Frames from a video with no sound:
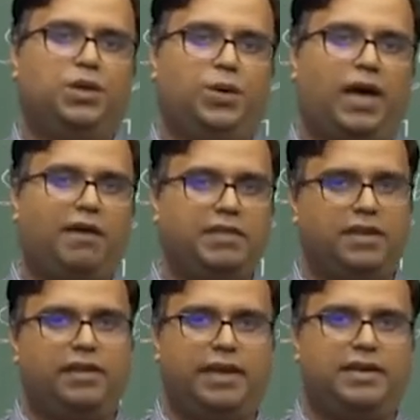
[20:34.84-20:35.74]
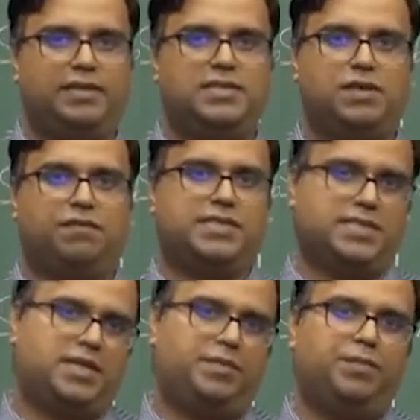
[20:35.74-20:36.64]
you have an inheritance of
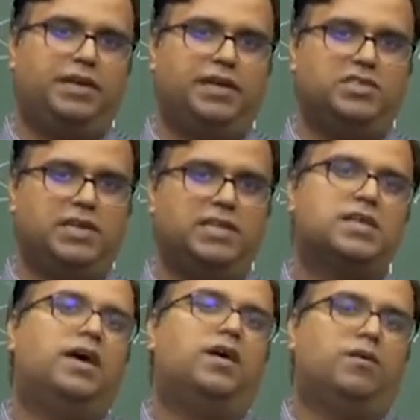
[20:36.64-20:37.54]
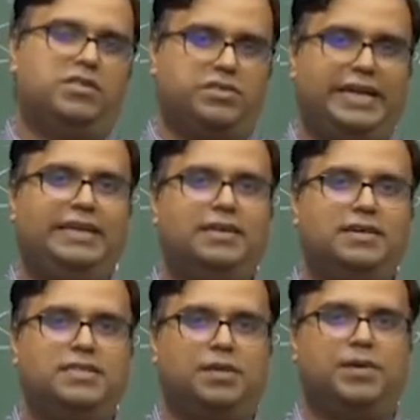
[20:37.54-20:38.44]
susceptibility genes which
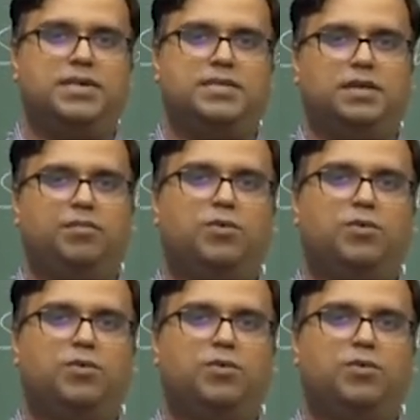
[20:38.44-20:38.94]
renders a person